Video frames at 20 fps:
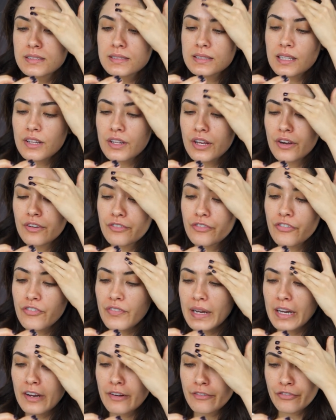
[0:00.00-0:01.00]

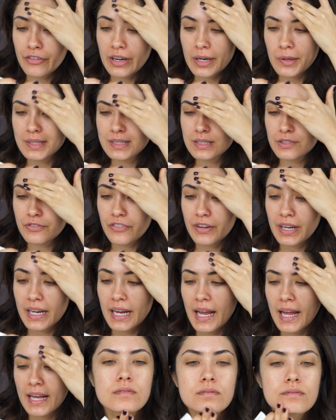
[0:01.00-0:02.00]
silicone-free,
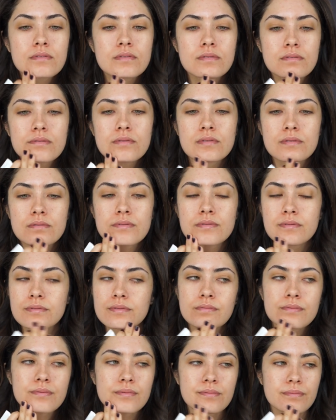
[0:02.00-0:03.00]
fragrance-free, and
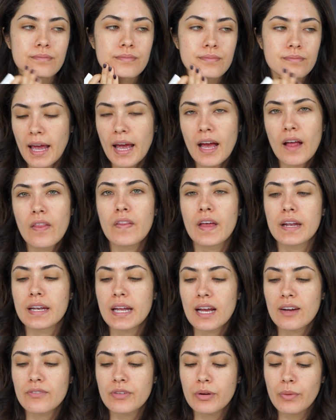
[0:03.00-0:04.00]
dermatologist-tested. And
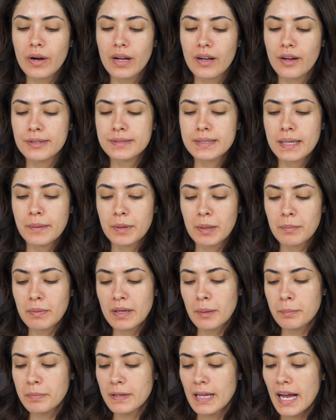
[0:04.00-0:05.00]
then everywhere else, I'm going to
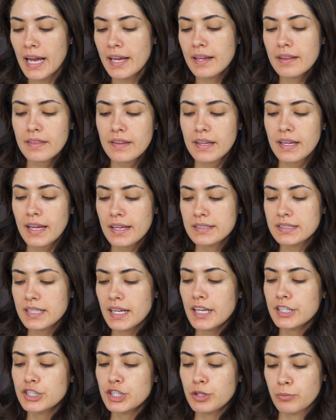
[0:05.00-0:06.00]
be applying the
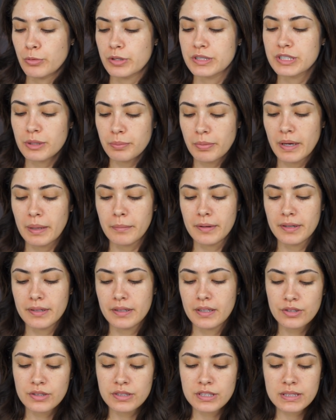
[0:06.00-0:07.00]
anti-aging moisture
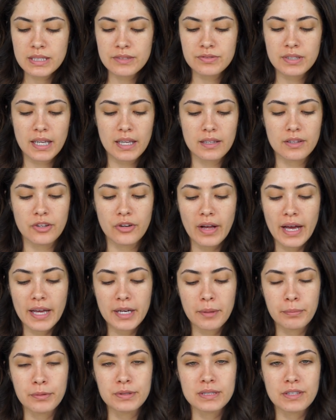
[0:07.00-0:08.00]
primer. This just gives like a little
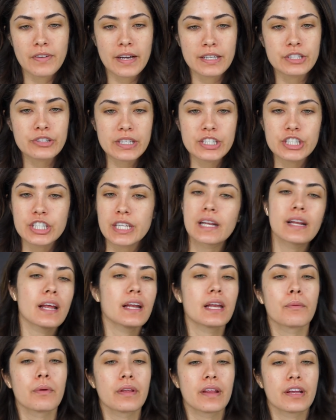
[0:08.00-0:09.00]
added boost of hydration
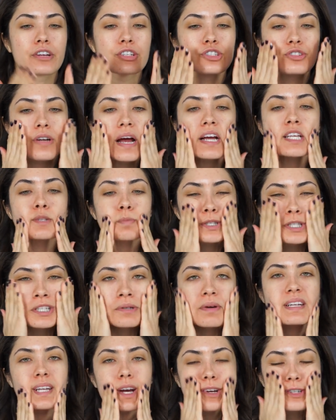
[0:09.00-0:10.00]
anywhere that you're dry,
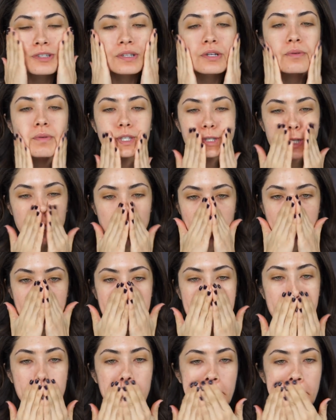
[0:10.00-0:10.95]
especially right now during winter.